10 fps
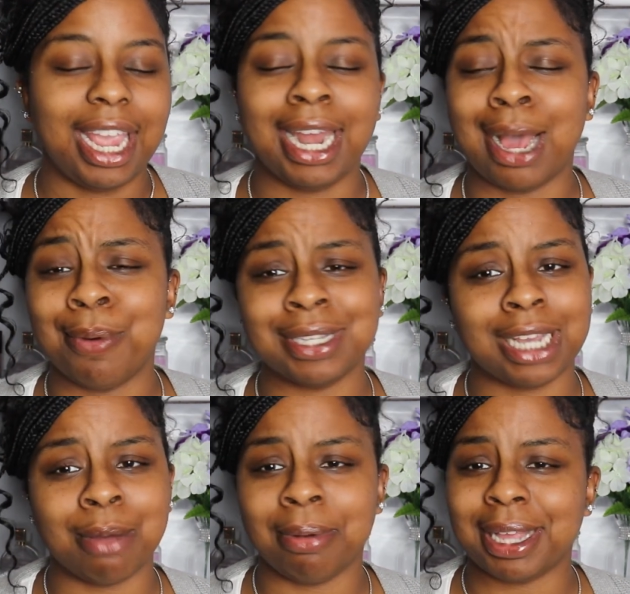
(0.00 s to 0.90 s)
and I
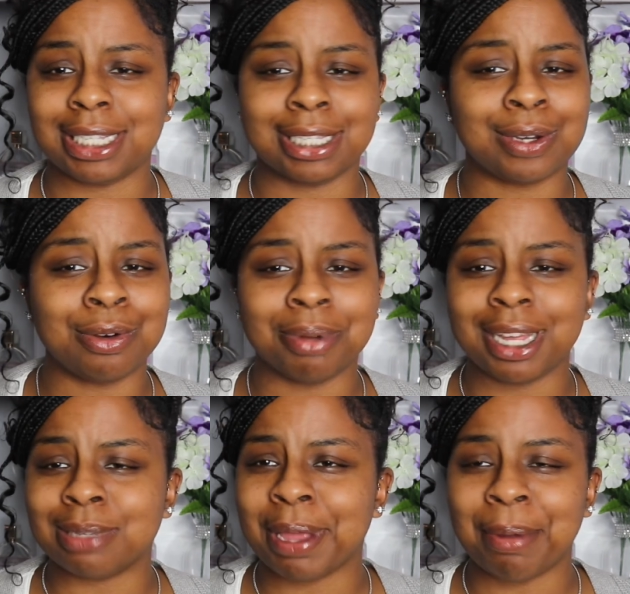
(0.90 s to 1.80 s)
wasn't coming back to school
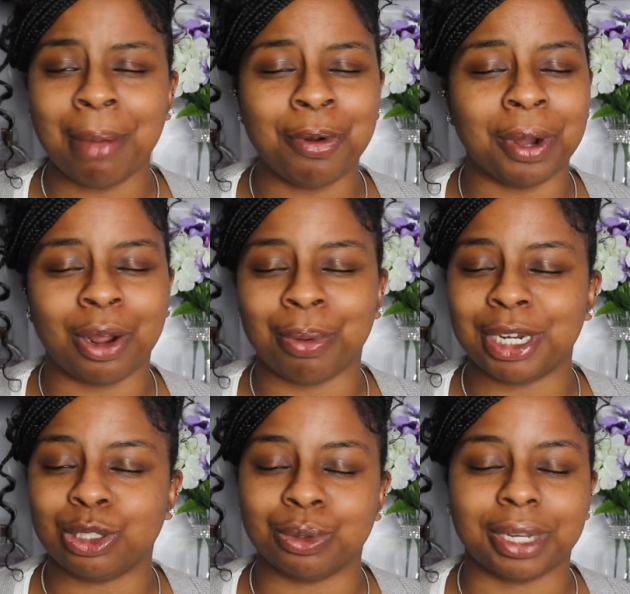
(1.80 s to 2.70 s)
because, baby, I'm going all the way
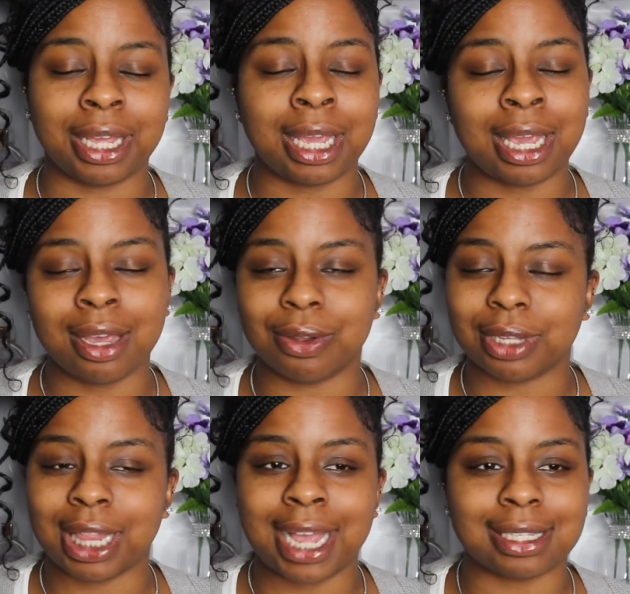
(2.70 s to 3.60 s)
to Druid
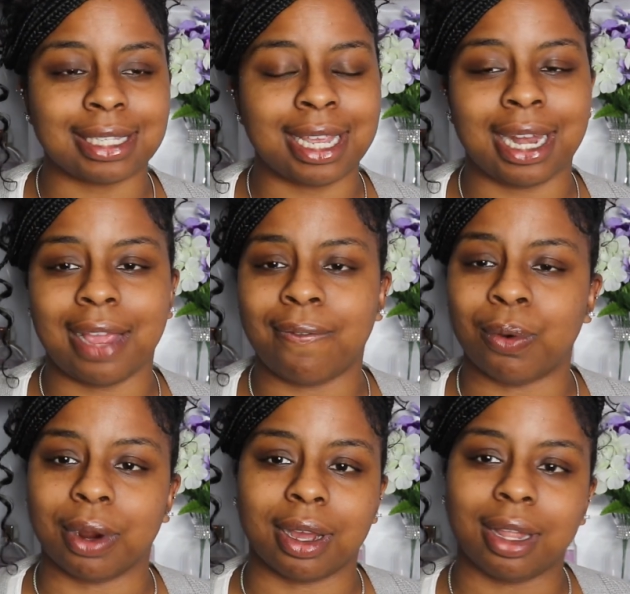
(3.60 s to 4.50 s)
Hills. Classes end at
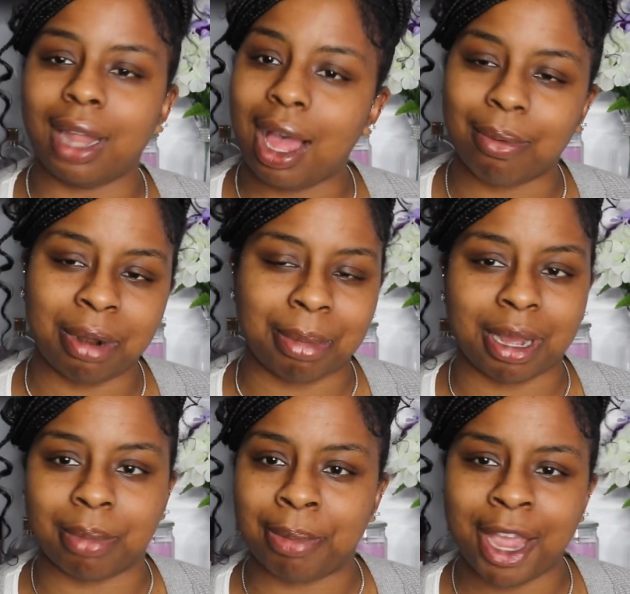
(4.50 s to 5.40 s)
4 o'clock. What am I
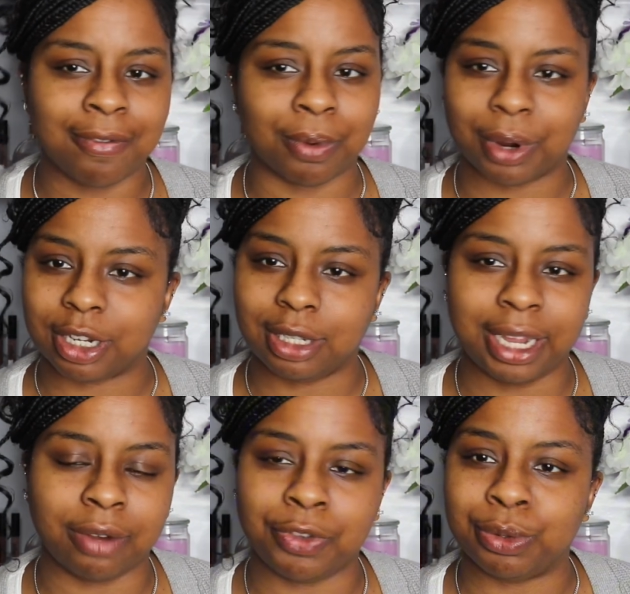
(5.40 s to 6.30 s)
coming back for?
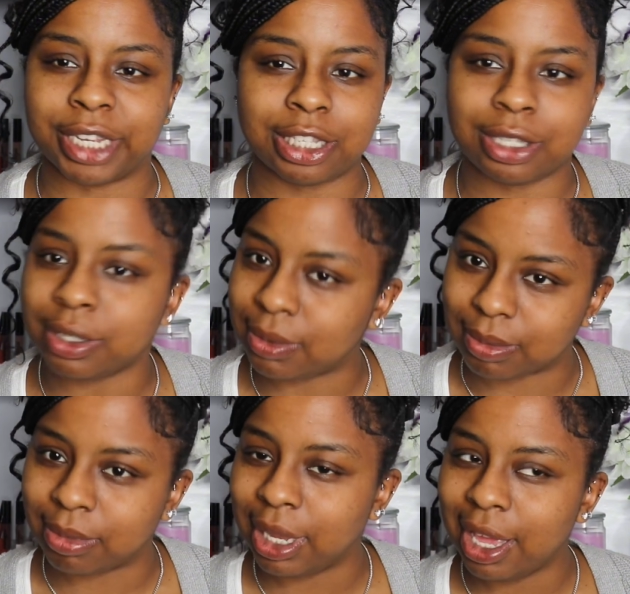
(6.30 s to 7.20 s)
interview's at
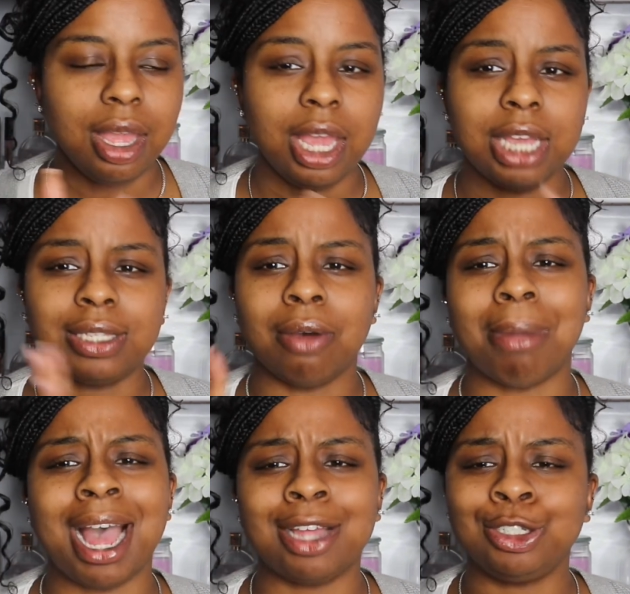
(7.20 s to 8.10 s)
2. So
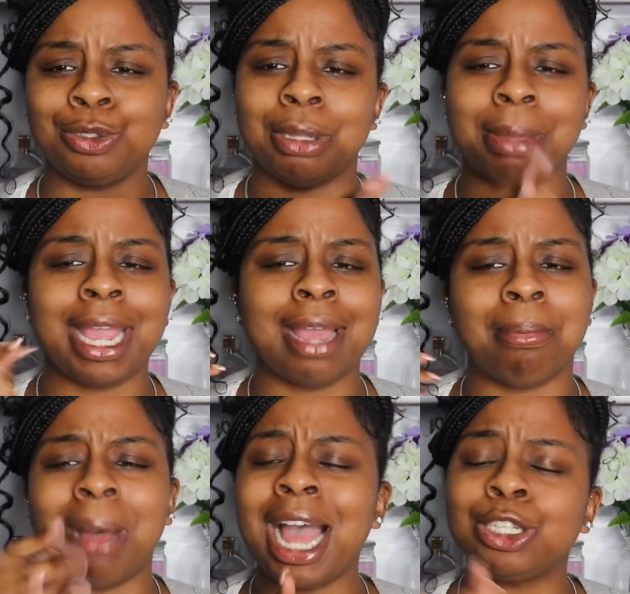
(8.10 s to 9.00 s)
mind you, the
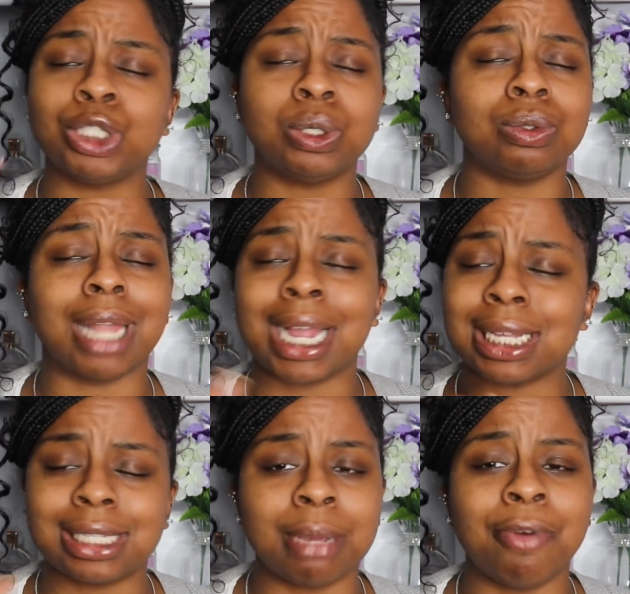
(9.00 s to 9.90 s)
man, mind you, like
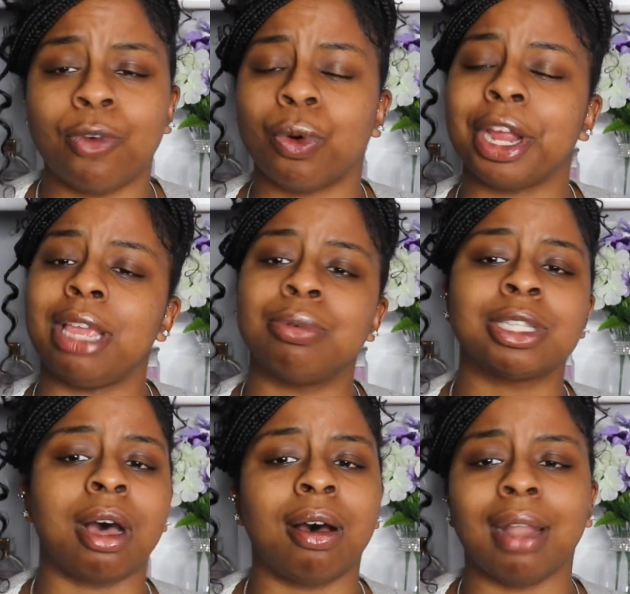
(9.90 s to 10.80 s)
I said before, he
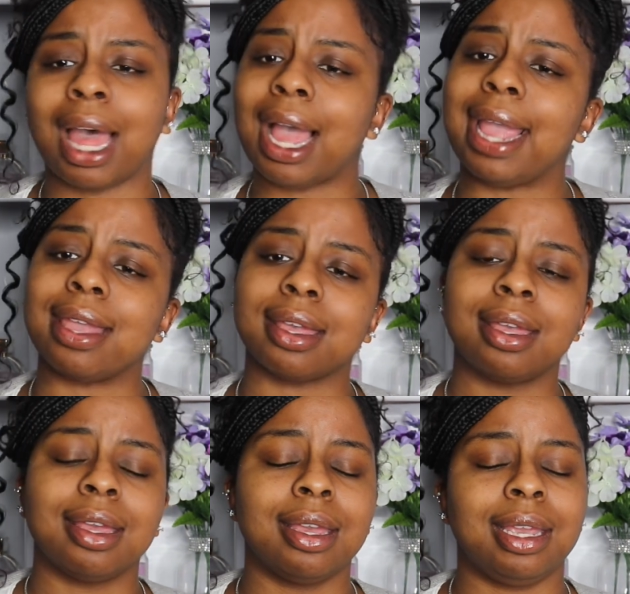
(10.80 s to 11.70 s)
was all like
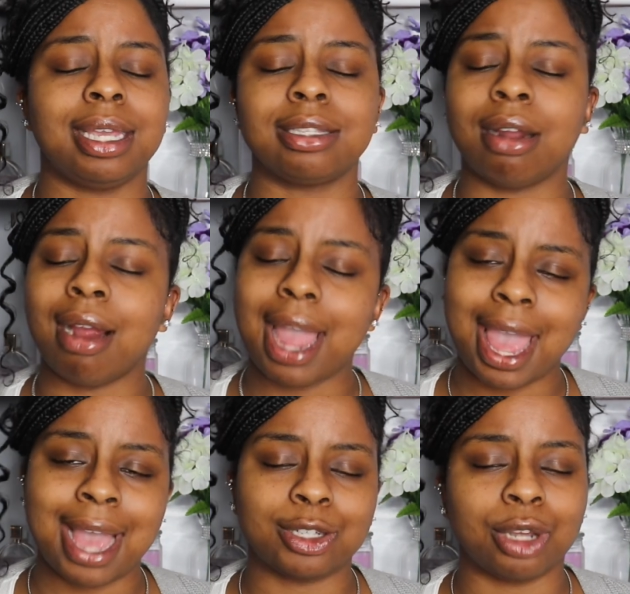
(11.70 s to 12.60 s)
kissing our
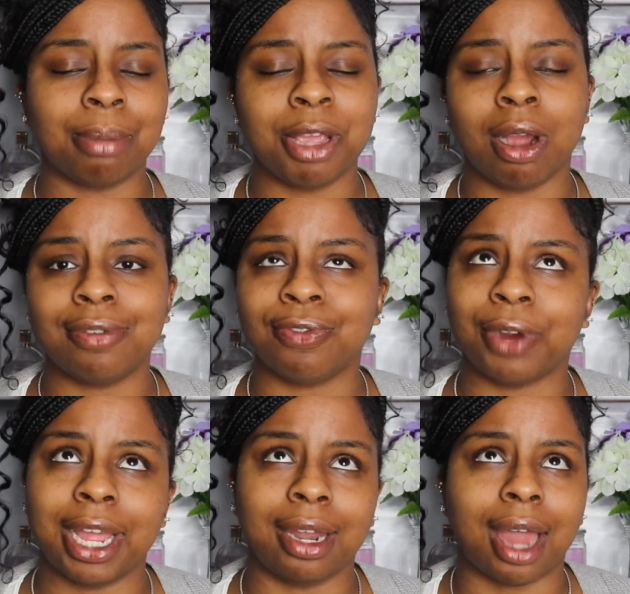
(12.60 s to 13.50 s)
ass, trying to be our
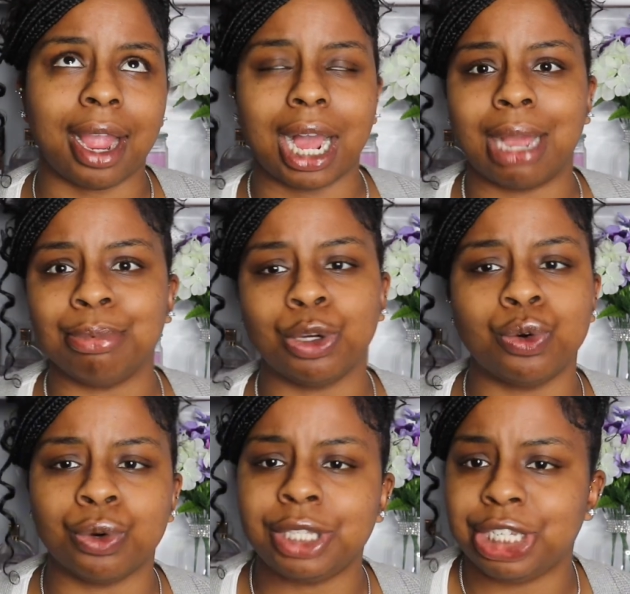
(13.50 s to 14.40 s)
friend, like I'm the
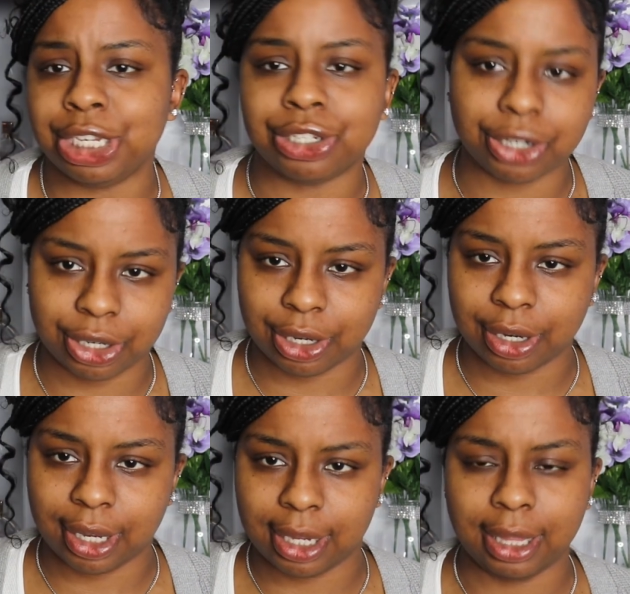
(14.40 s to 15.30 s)
cool
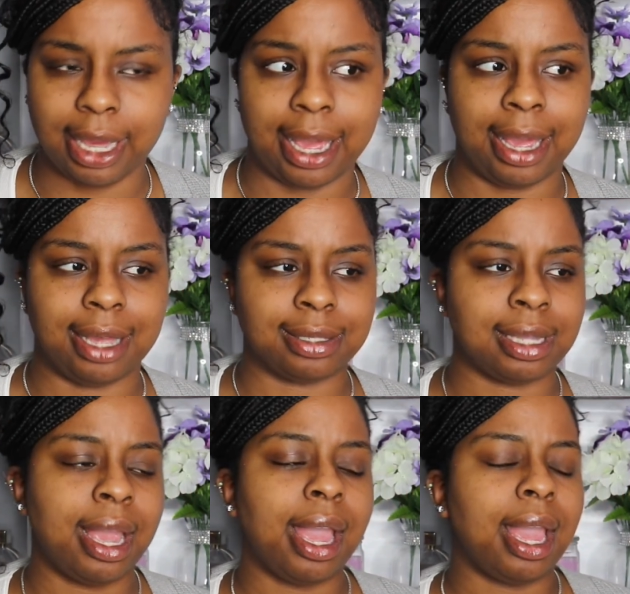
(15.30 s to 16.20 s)
teacher, ugly ass.
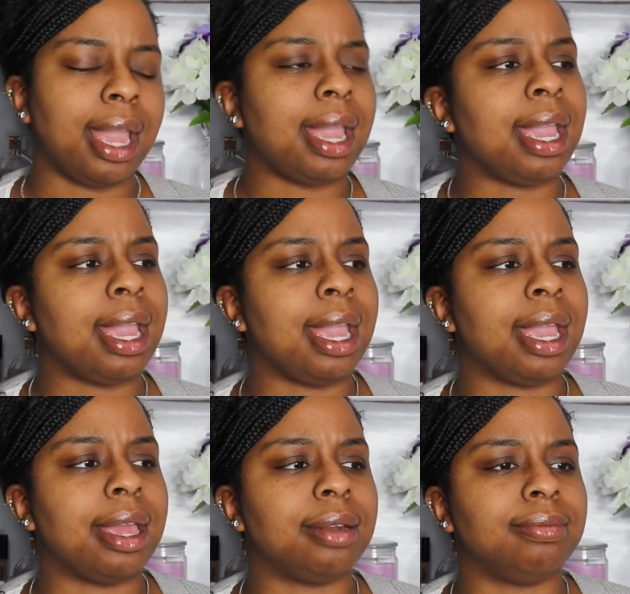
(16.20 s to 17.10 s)

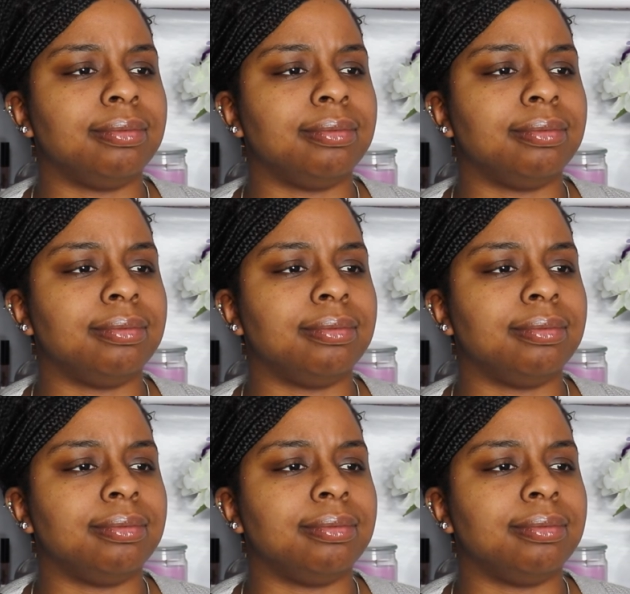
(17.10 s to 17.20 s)
And